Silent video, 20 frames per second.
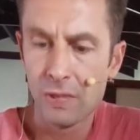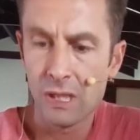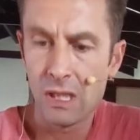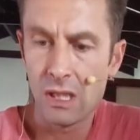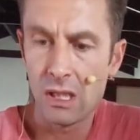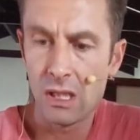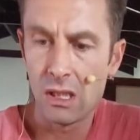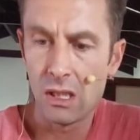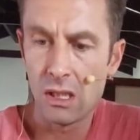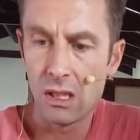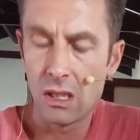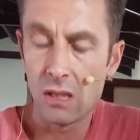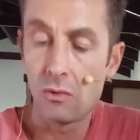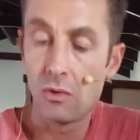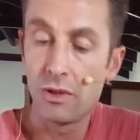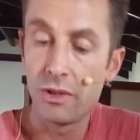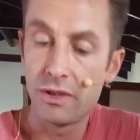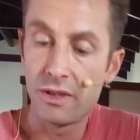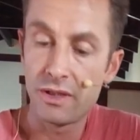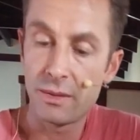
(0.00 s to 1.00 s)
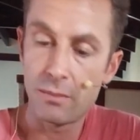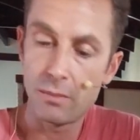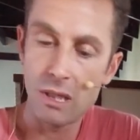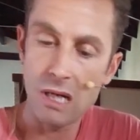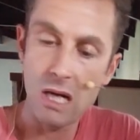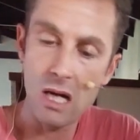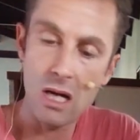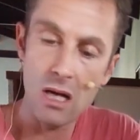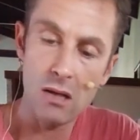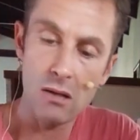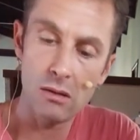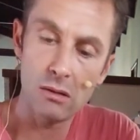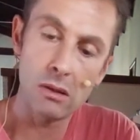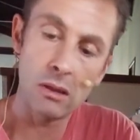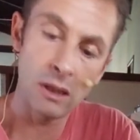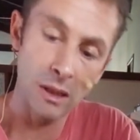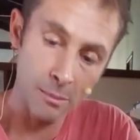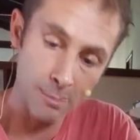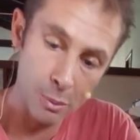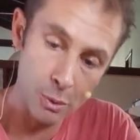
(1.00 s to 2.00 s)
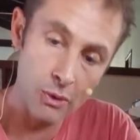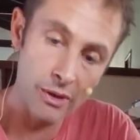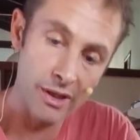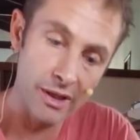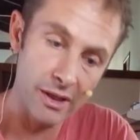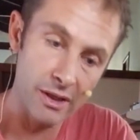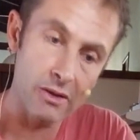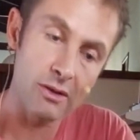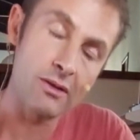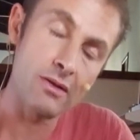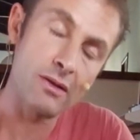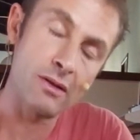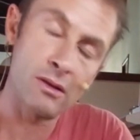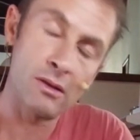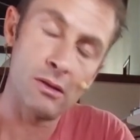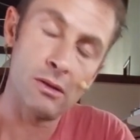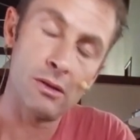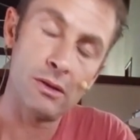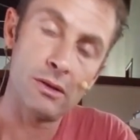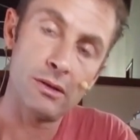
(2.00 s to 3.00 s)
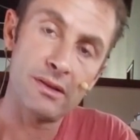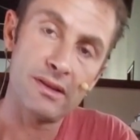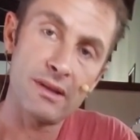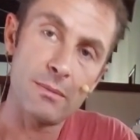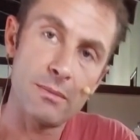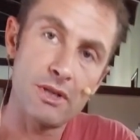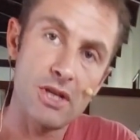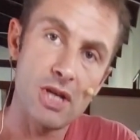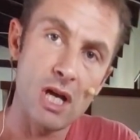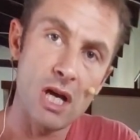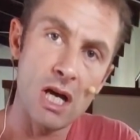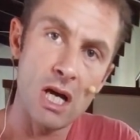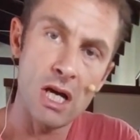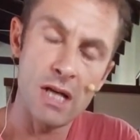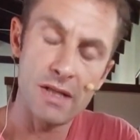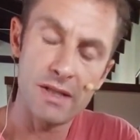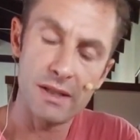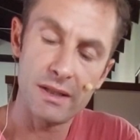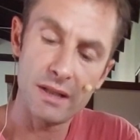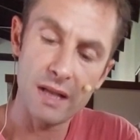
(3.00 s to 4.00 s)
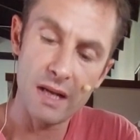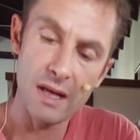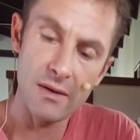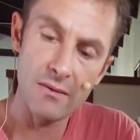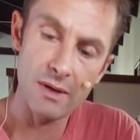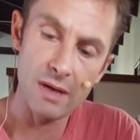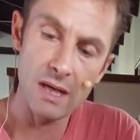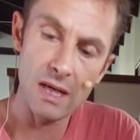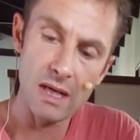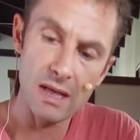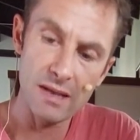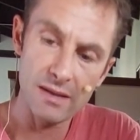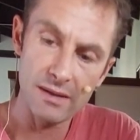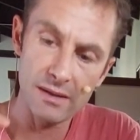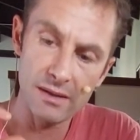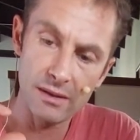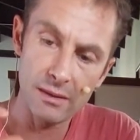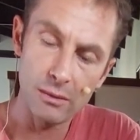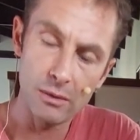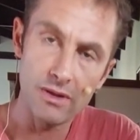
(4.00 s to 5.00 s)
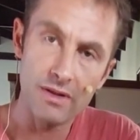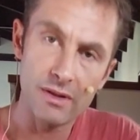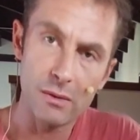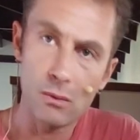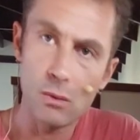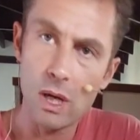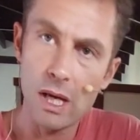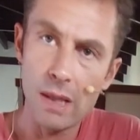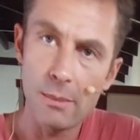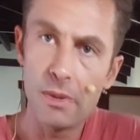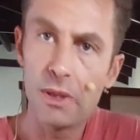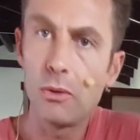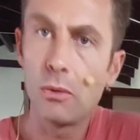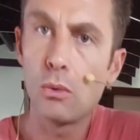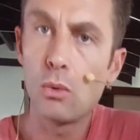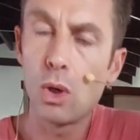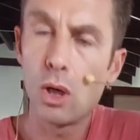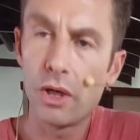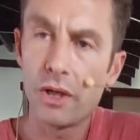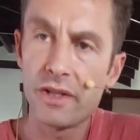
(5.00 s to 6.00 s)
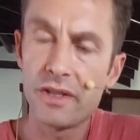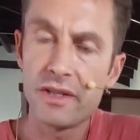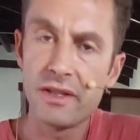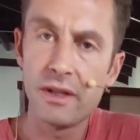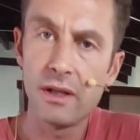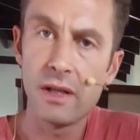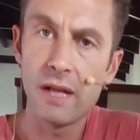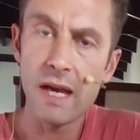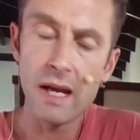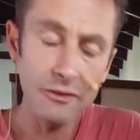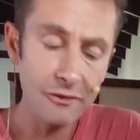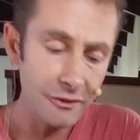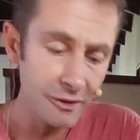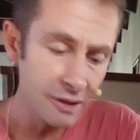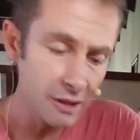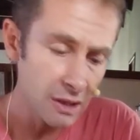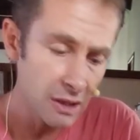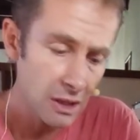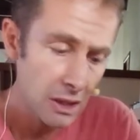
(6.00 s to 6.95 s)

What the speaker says: I put it on some jars, and then I realized that there was quite a bit of water still left.